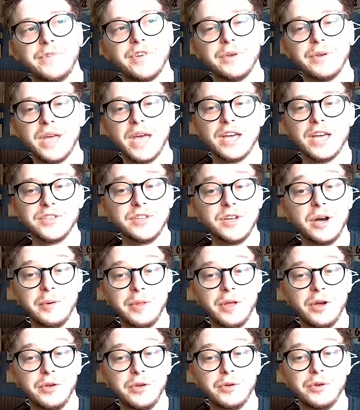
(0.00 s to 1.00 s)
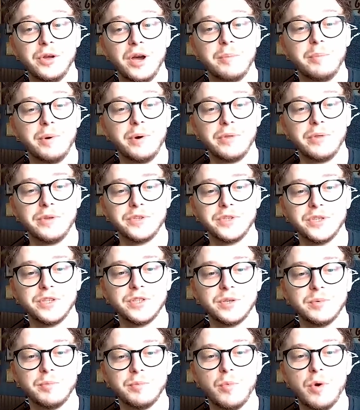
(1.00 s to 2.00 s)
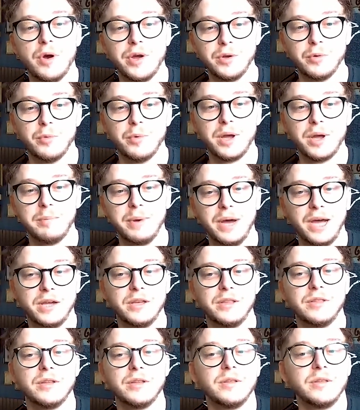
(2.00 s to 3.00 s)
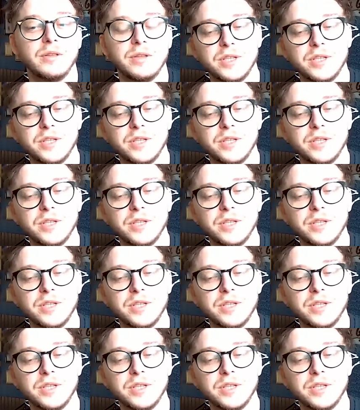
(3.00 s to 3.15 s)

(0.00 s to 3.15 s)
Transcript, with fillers: So yeah, start with a good hypothesis and work your way back in the,